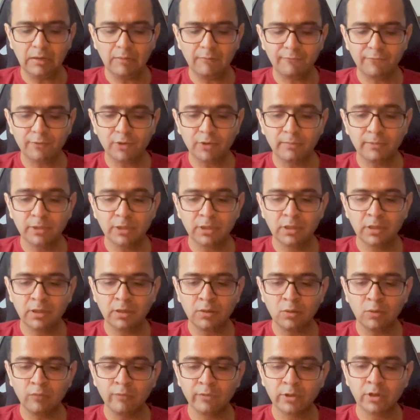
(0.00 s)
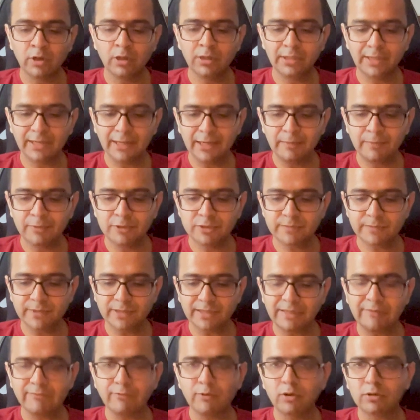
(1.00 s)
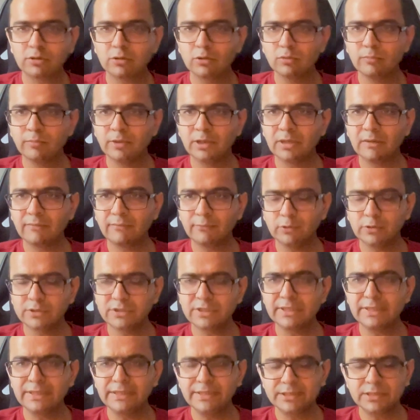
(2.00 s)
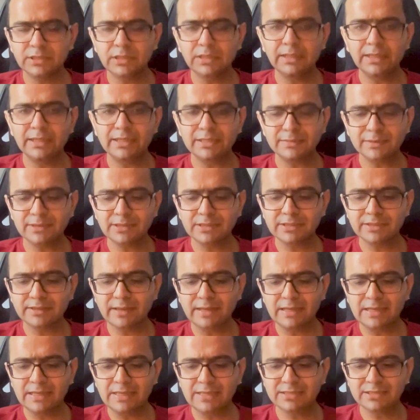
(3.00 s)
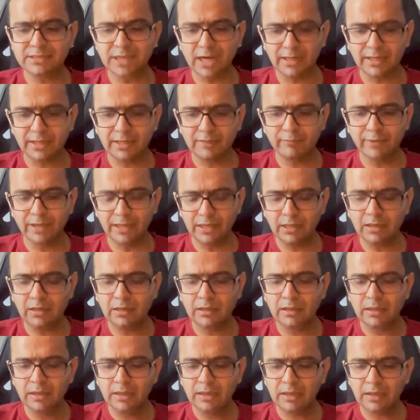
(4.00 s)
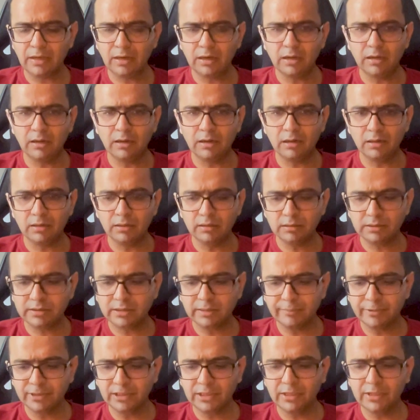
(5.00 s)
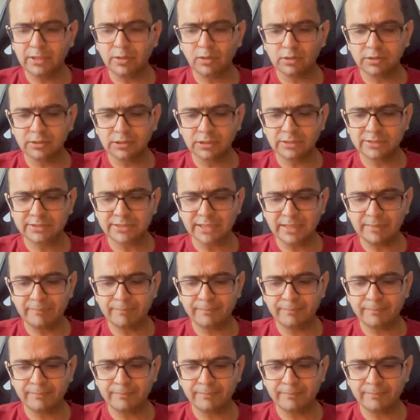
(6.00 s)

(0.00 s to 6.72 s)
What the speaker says: From a overall trend perspective, October, of course, initial days, but it has started well. Typically on the same